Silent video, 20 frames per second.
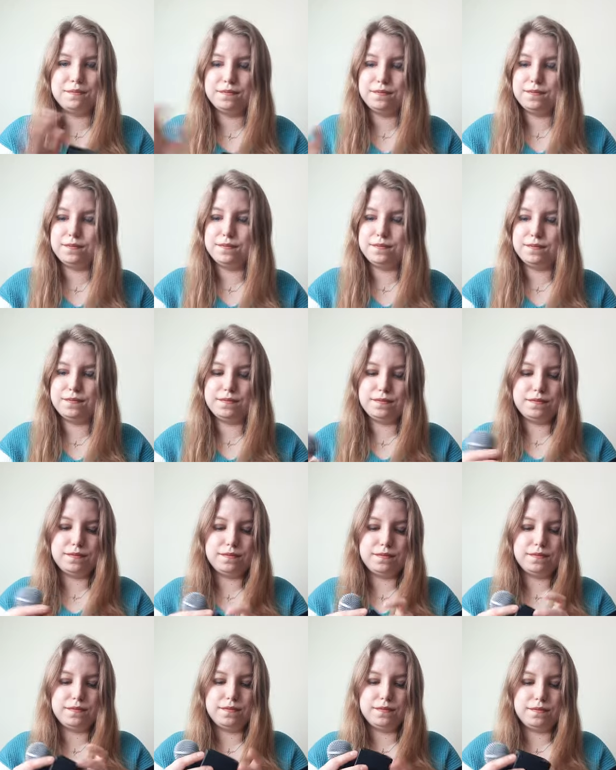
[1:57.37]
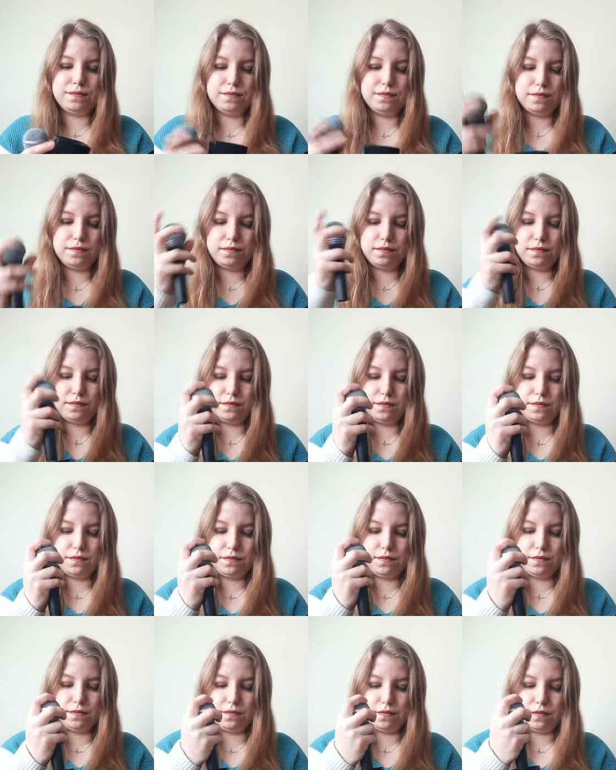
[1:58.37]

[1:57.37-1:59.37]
Nobody speaks.